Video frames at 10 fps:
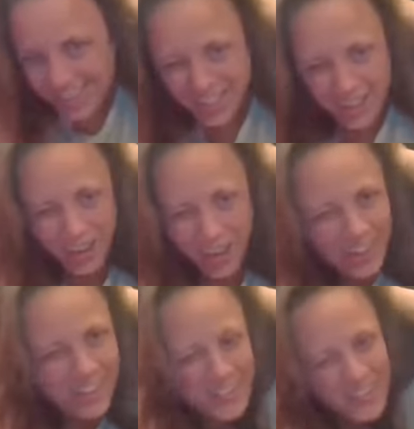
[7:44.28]
in the
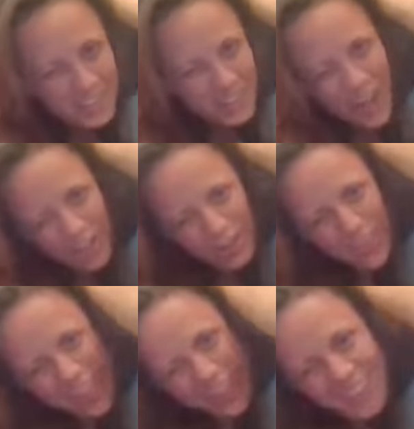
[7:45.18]
yard rather
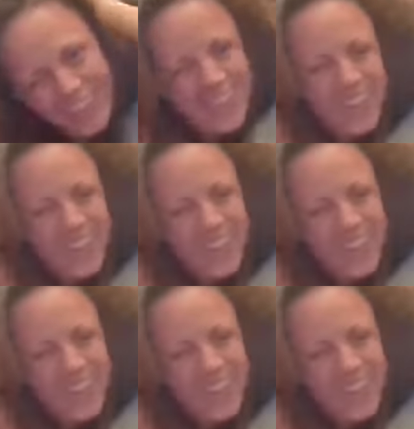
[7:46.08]
than